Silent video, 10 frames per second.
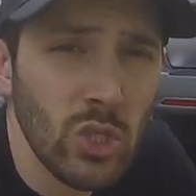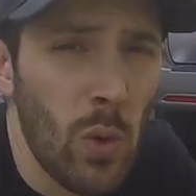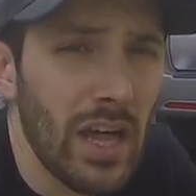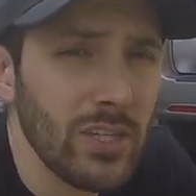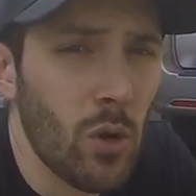So
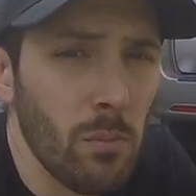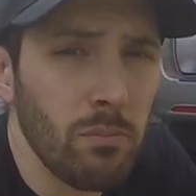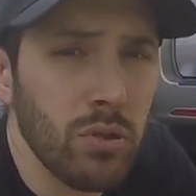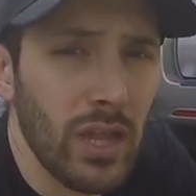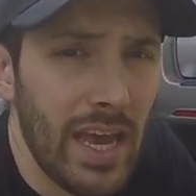while I don't
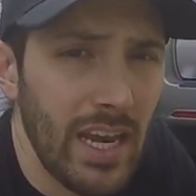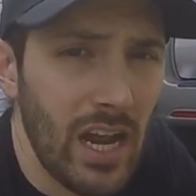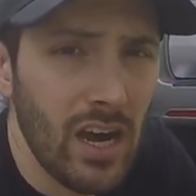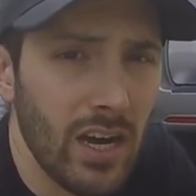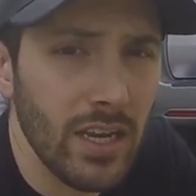plan
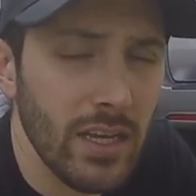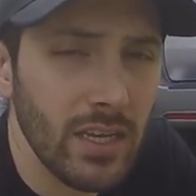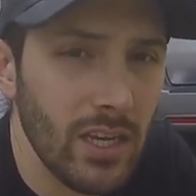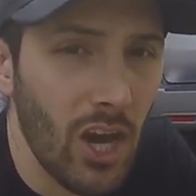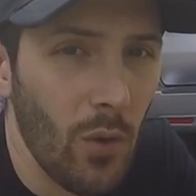on
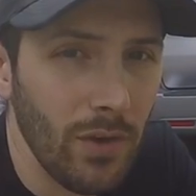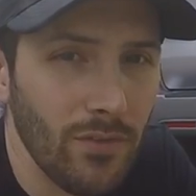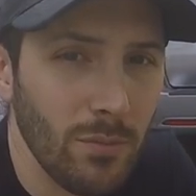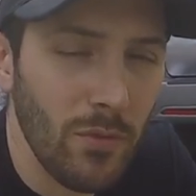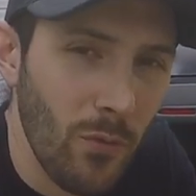going
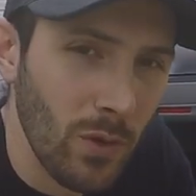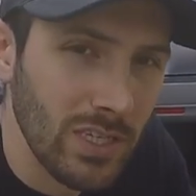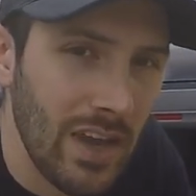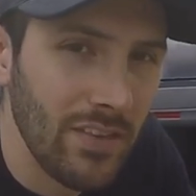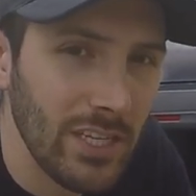from the
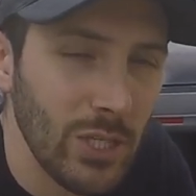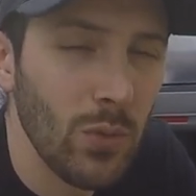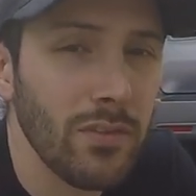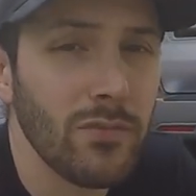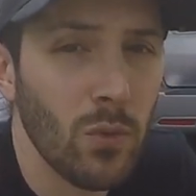470 to
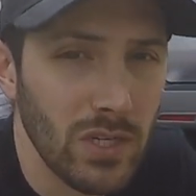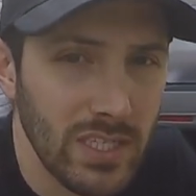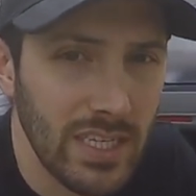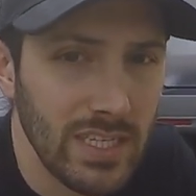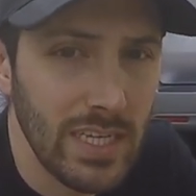a
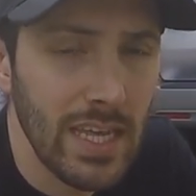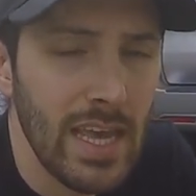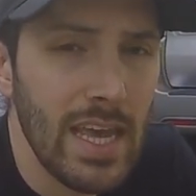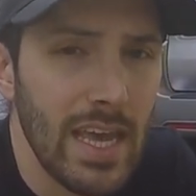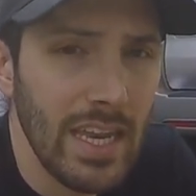460,
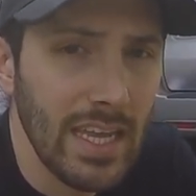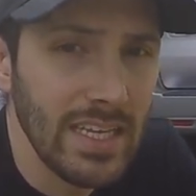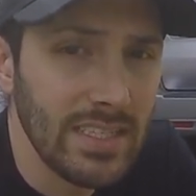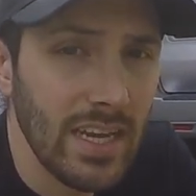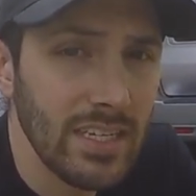it
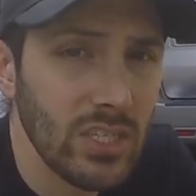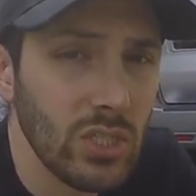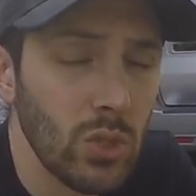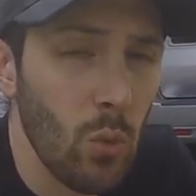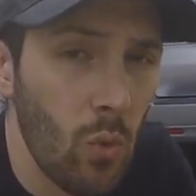is nice
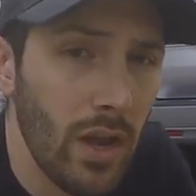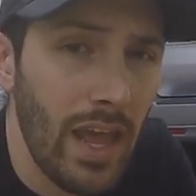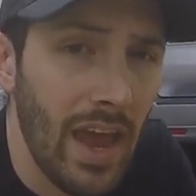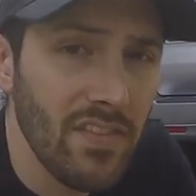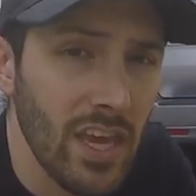to, one,
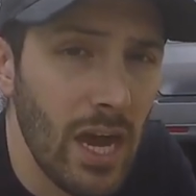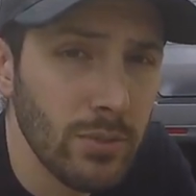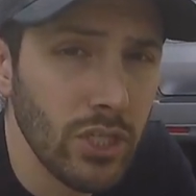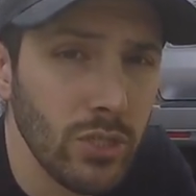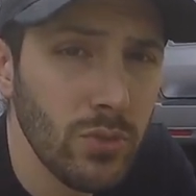have the
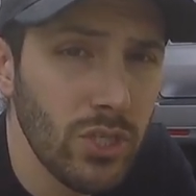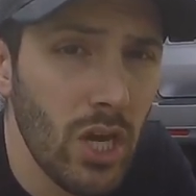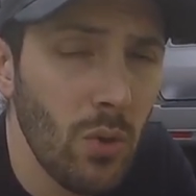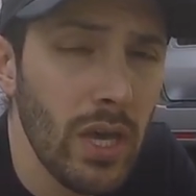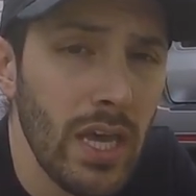option to do
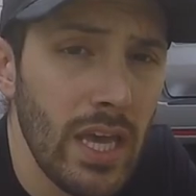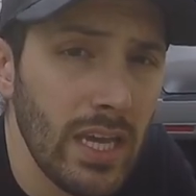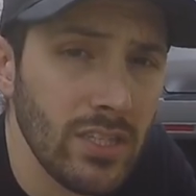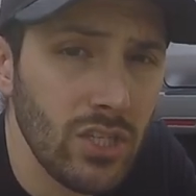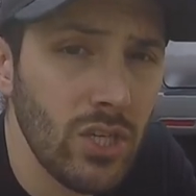so,
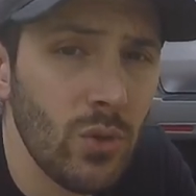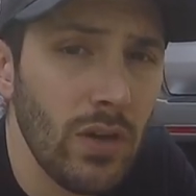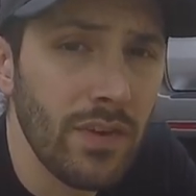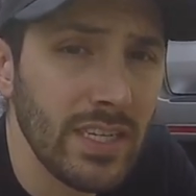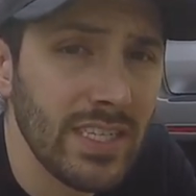and two,
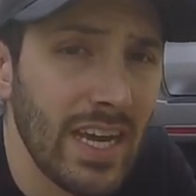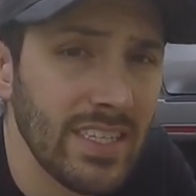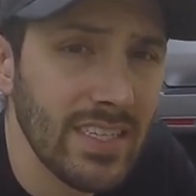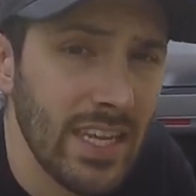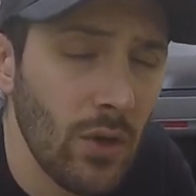if I decide to
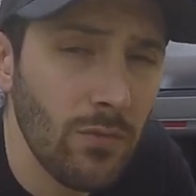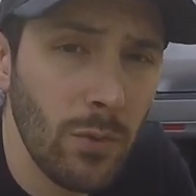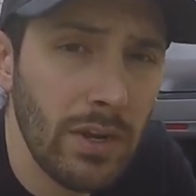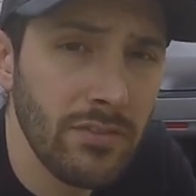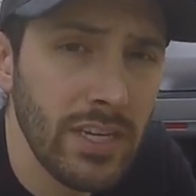sell it for
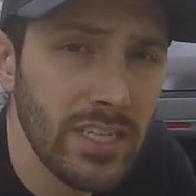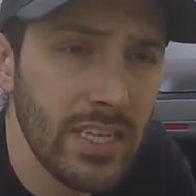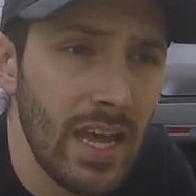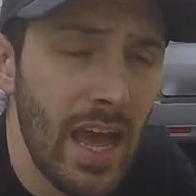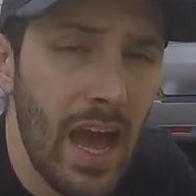whatever
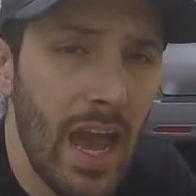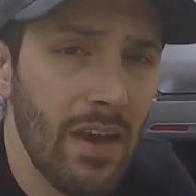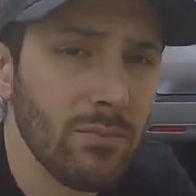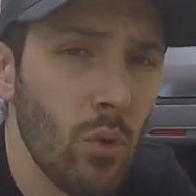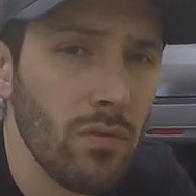reason, I
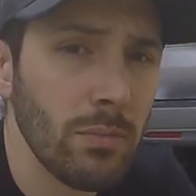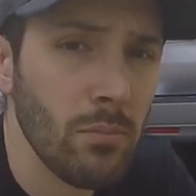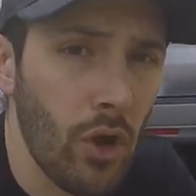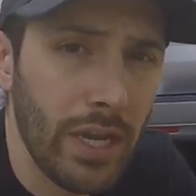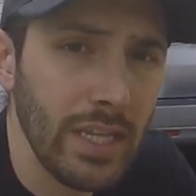have more of a
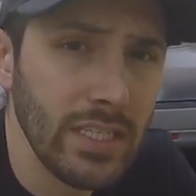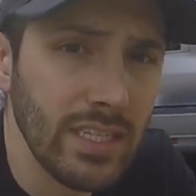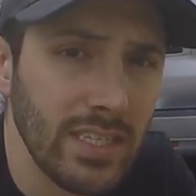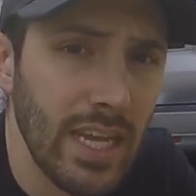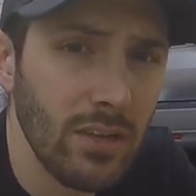market to
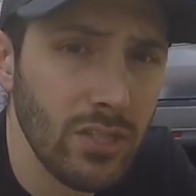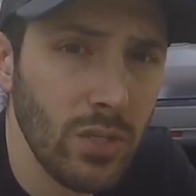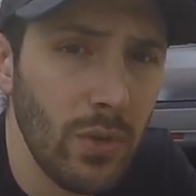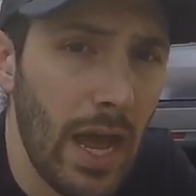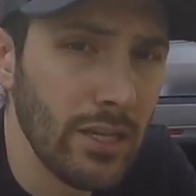sell it
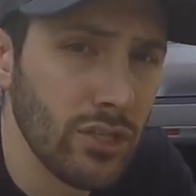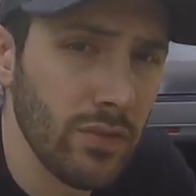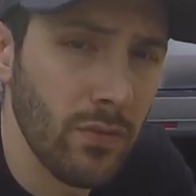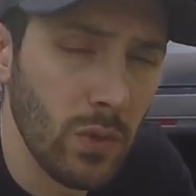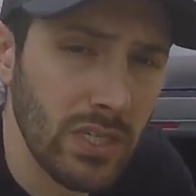to, not just the
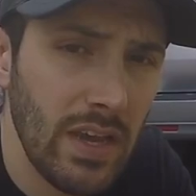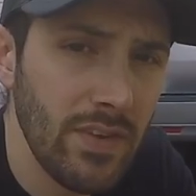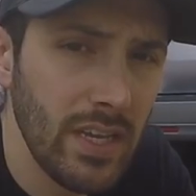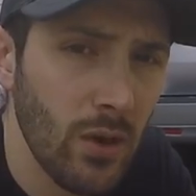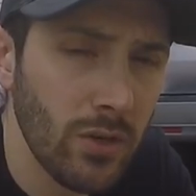
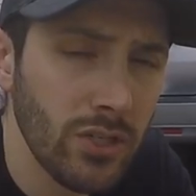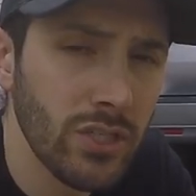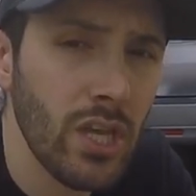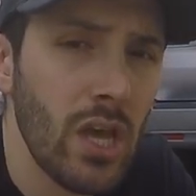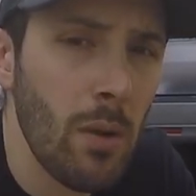470
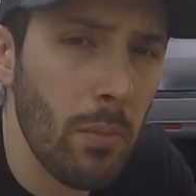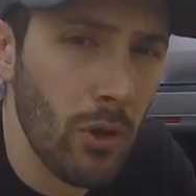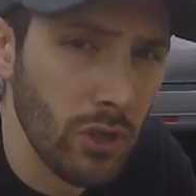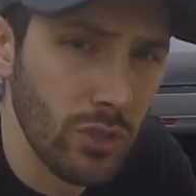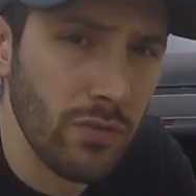owners, but
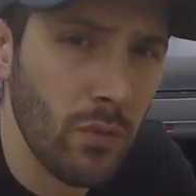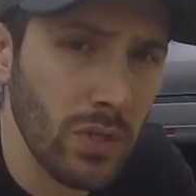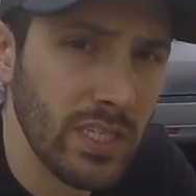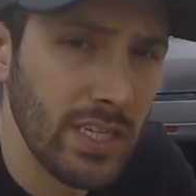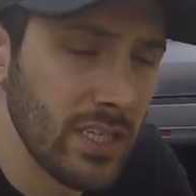also the
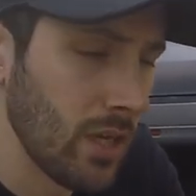460